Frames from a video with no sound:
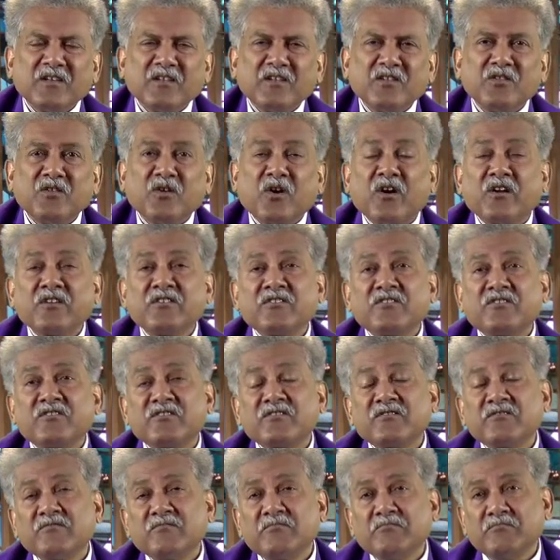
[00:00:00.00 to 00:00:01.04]
Not
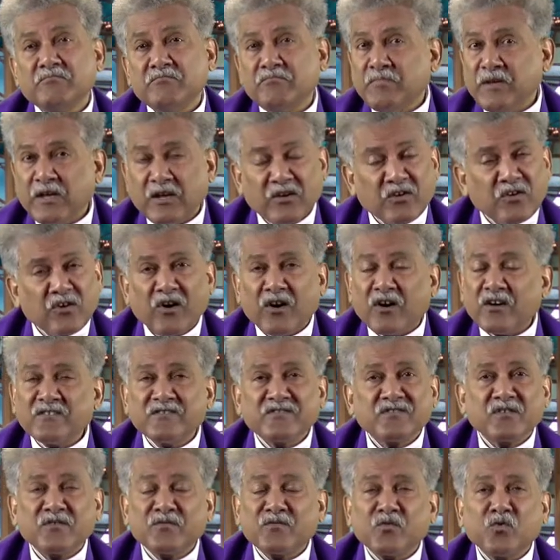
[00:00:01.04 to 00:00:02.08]

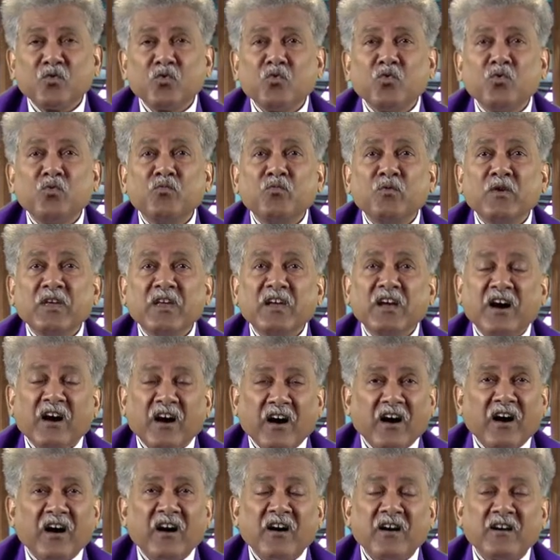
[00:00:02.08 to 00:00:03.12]
because of who we
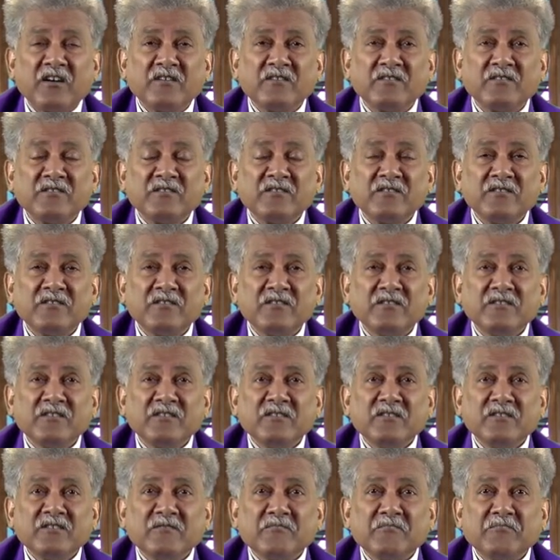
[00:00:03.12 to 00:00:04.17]
are,
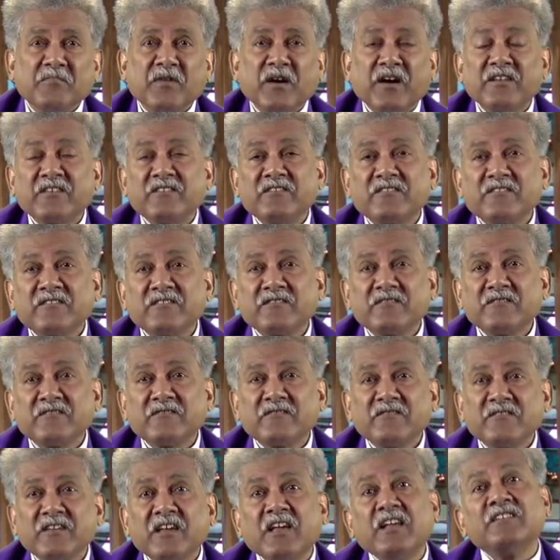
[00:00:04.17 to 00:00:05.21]
but
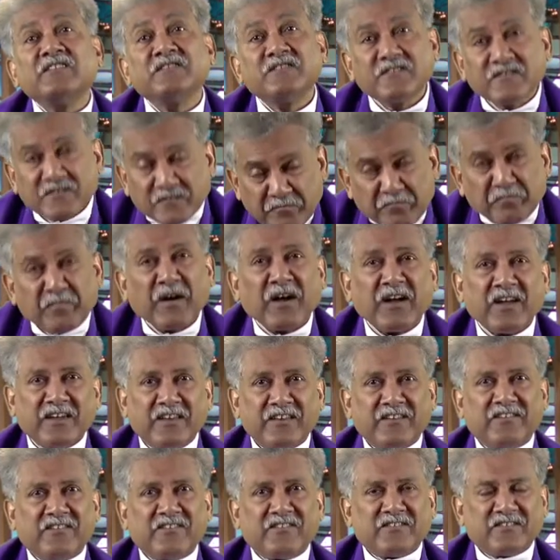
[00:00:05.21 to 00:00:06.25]
in
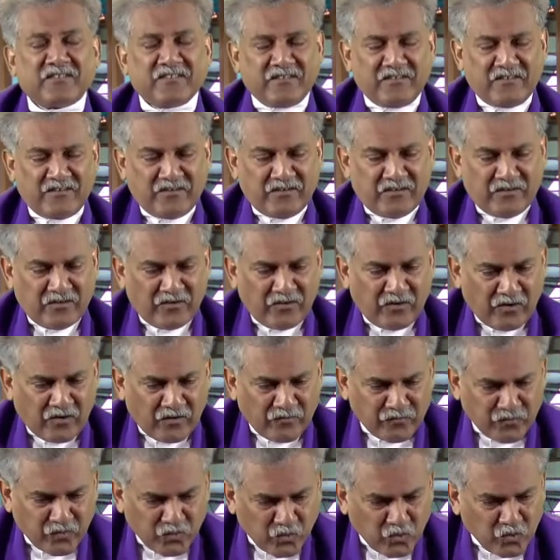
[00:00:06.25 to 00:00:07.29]
spite
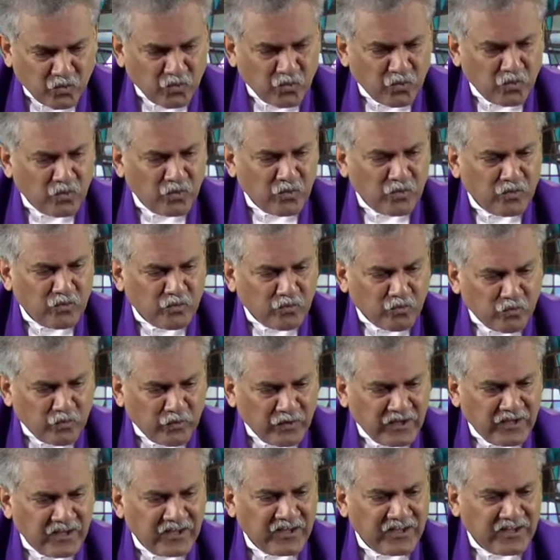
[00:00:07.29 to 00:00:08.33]
of who
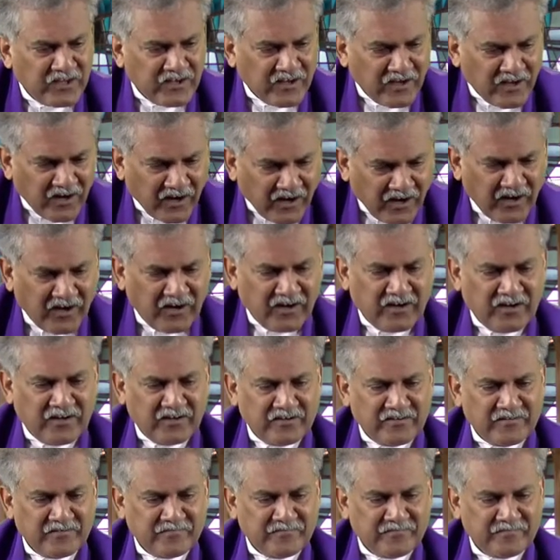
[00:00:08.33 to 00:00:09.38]
we are